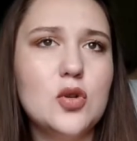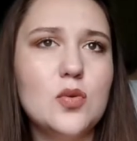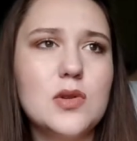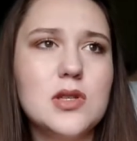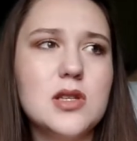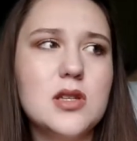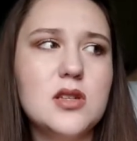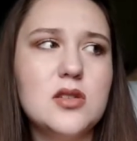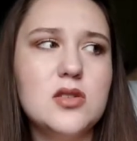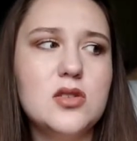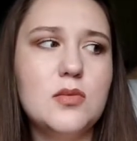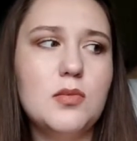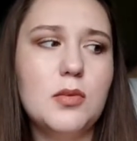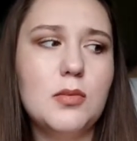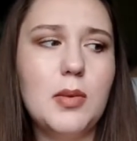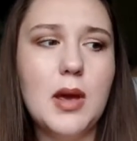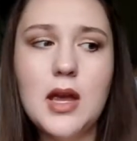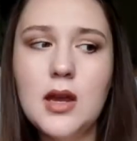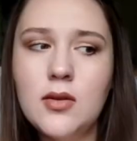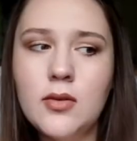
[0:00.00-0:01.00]
It wasn't like super
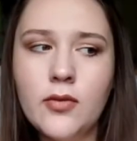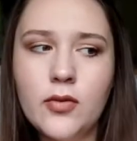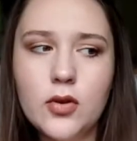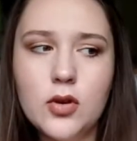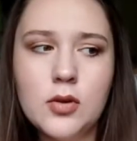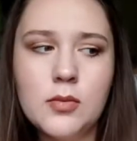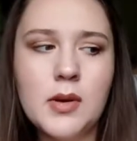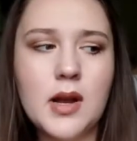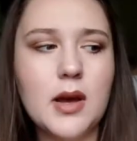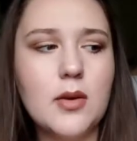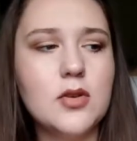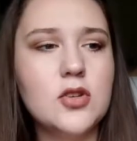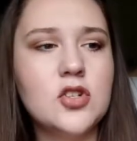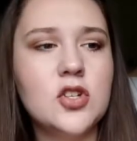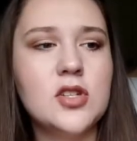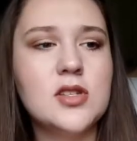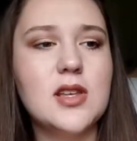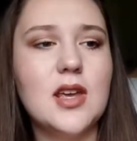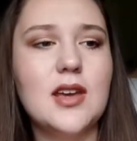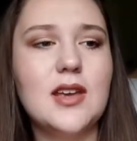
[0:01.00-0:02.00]
painful, but I was
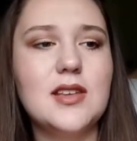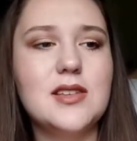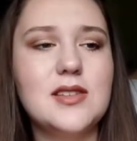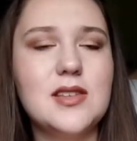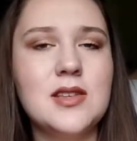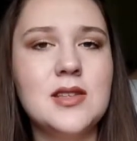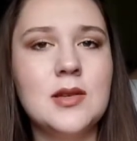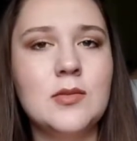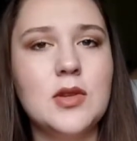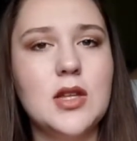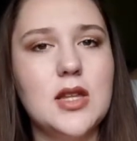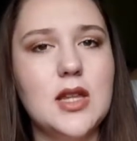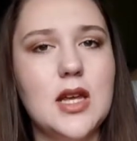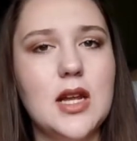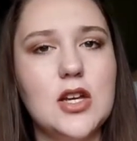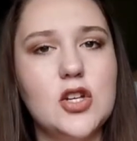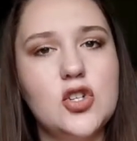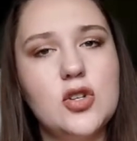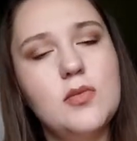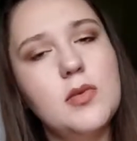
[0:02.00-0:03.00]
just like, is this something that
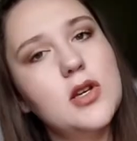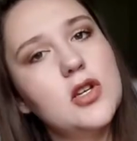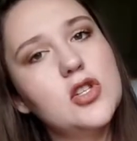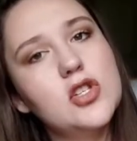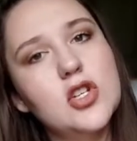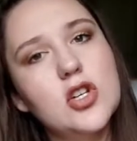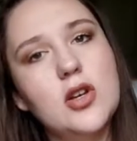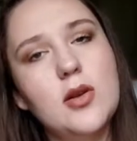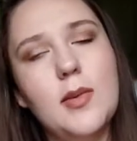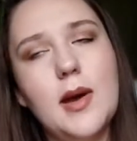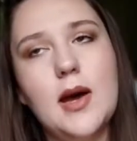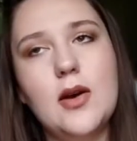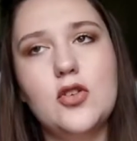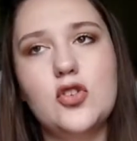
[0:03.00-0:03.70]
I should be concerned about?